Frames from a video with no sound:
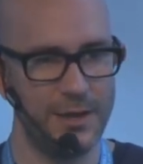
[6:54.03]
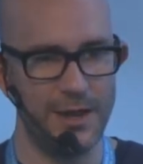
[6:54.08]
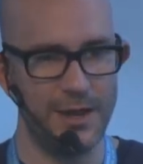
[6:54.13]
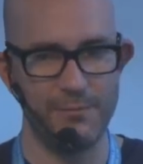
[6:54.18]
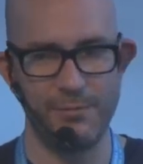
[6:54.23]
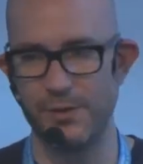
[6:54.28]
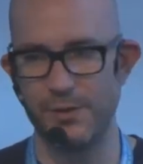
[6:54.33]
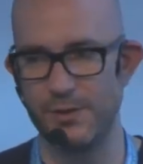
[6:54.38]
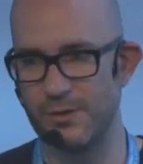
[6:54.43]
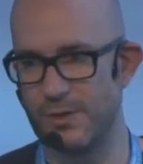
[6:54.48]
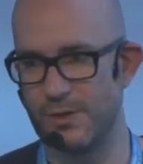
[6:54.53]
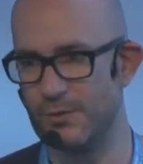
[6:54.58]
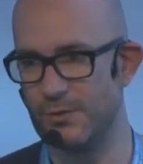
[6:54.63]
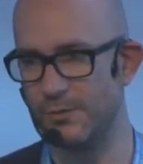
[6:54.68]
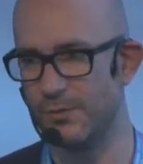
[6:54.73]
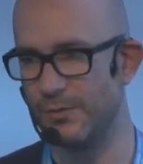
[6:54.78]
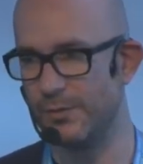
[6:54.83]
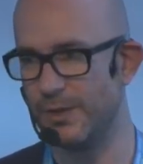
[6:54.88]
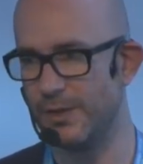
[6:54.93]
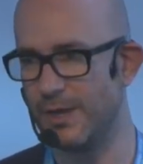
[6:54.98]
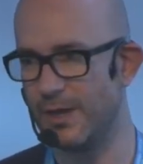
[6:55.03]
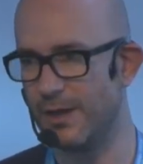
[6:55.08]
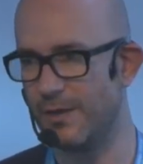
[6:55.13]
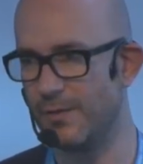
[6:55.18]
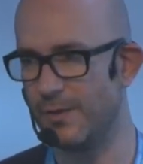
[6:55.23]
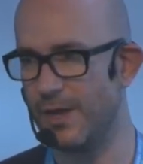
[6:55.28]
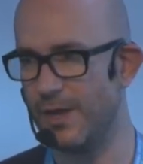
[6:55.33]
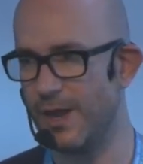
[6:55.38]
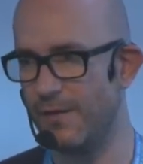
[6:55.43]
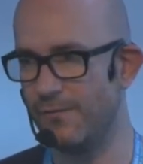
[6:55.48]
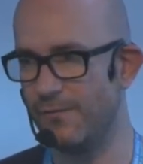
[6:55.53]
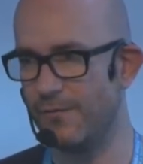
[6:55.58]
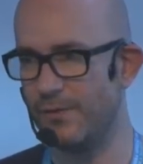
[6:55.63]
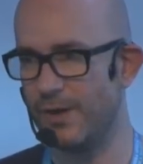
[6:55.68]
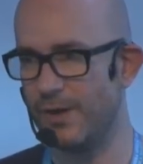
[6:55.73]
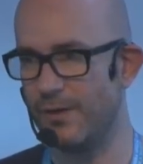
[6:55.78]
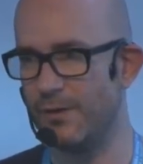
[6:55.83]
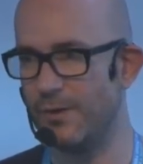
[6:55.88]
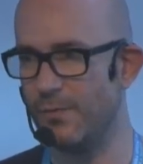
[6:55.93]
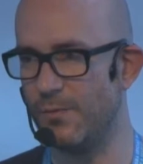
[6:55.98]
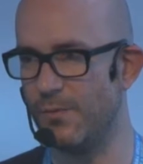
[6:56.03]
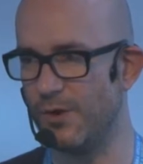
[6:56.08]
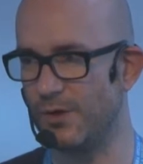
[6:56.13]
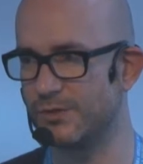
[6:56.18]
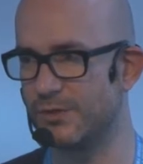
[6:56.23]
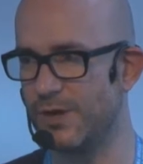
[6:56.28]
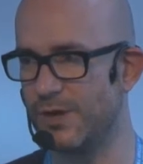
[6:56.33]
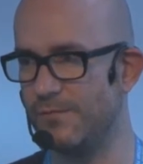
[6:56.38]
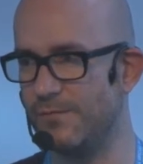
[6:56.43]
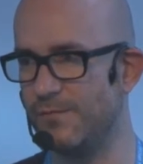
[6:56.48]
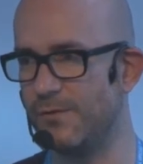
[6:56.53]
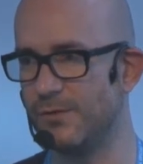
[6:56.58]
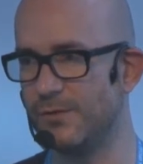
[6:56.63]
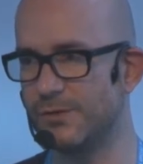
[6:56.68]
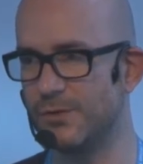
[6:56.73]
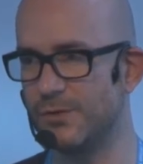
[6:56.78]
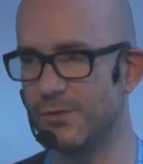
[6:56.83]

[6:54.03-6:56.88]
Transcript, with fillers: everything you can do on the, on the iPhone that only works on iPhone.